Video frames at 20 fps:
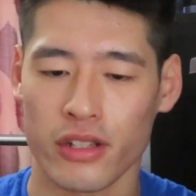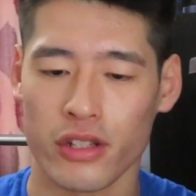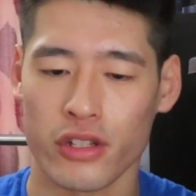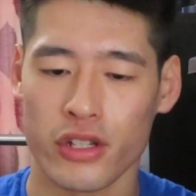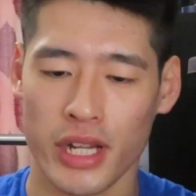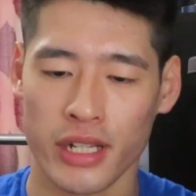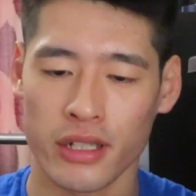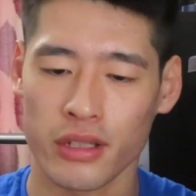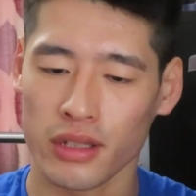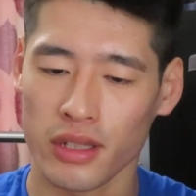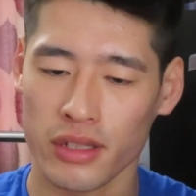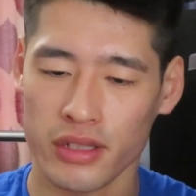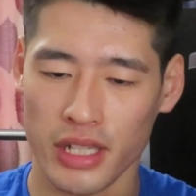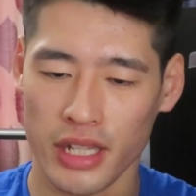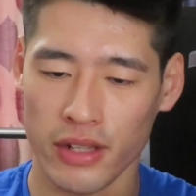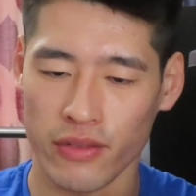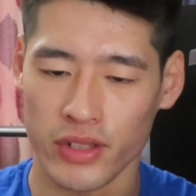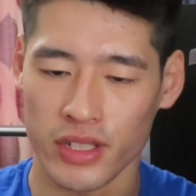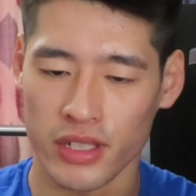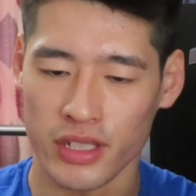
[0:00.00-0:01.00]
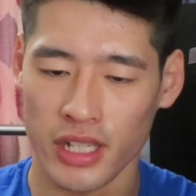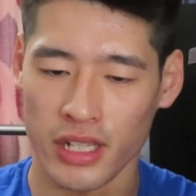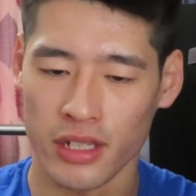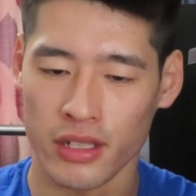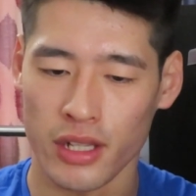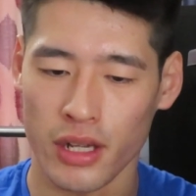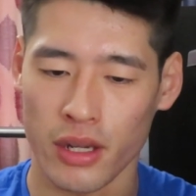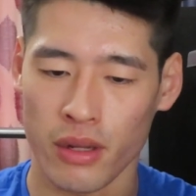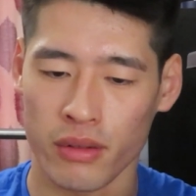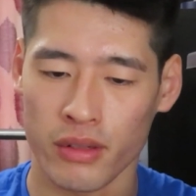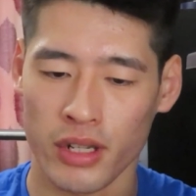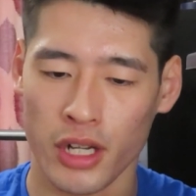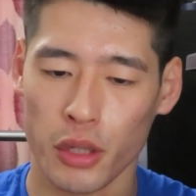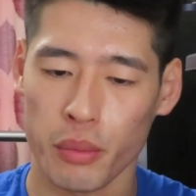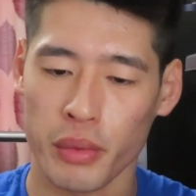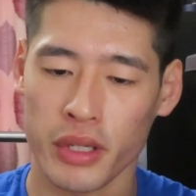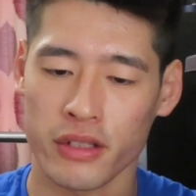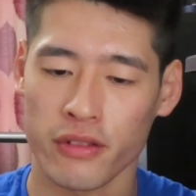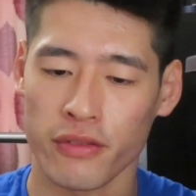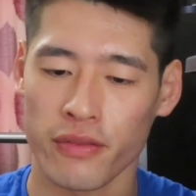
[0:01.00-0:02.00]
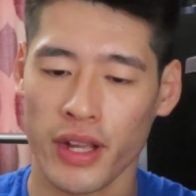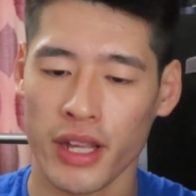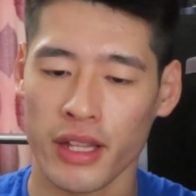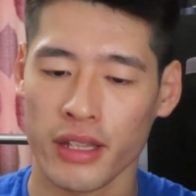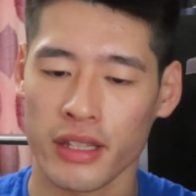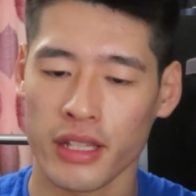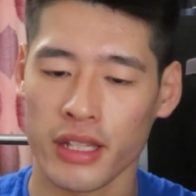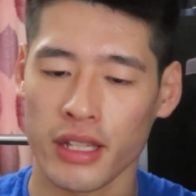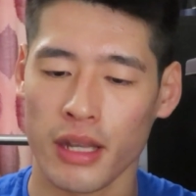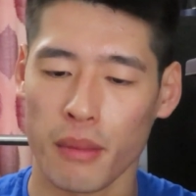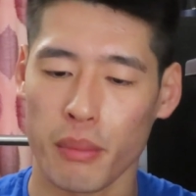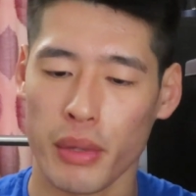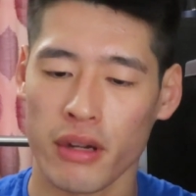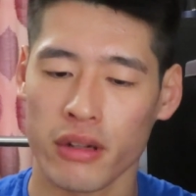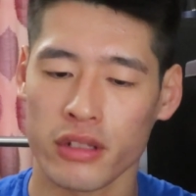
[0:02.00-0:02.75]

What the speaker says: gentles even skin tone, helping to fade the appearance